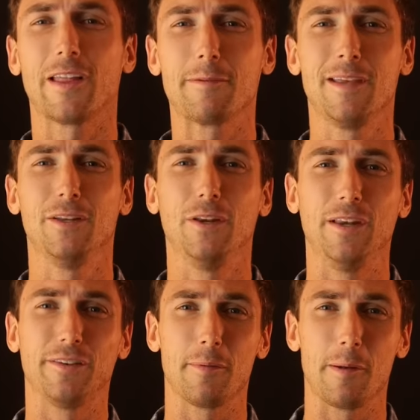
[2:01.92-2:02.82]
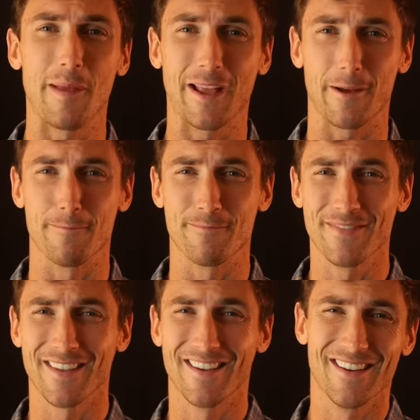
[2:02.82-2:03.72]
like me and you need somebody to make them,
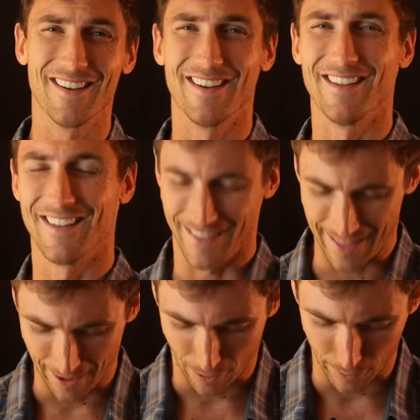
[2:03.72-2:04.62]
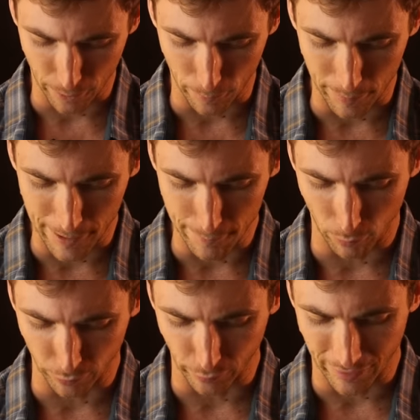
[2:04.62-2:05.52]
they are your
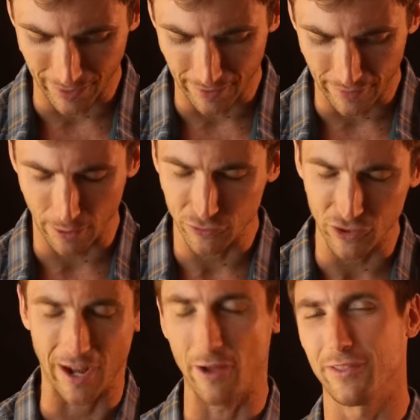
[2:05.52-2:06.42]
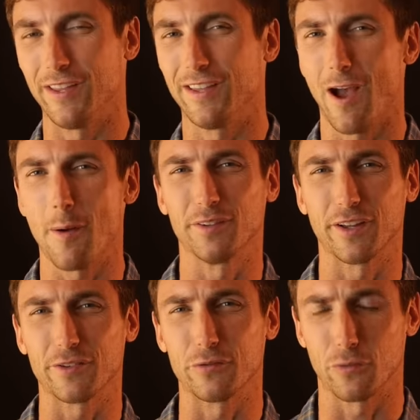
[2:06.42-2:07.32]
people. So get in there, check out the comment
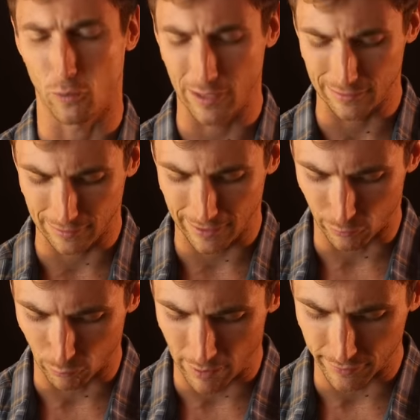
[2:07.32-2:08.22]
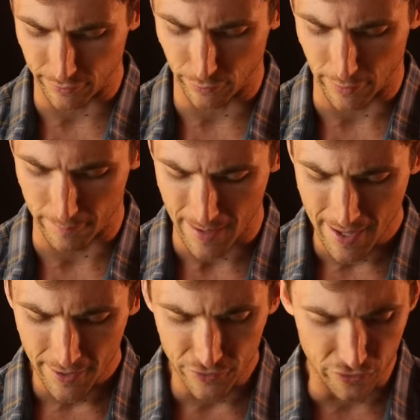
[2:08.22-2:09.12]
section for a link right to them.
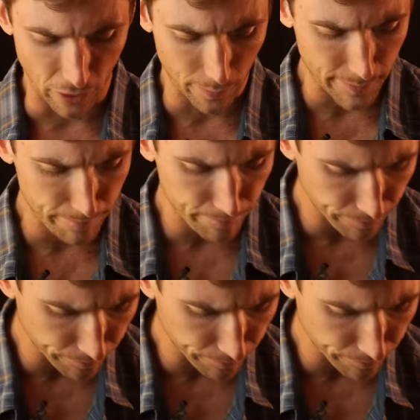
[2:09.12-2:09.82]
Gentlemen,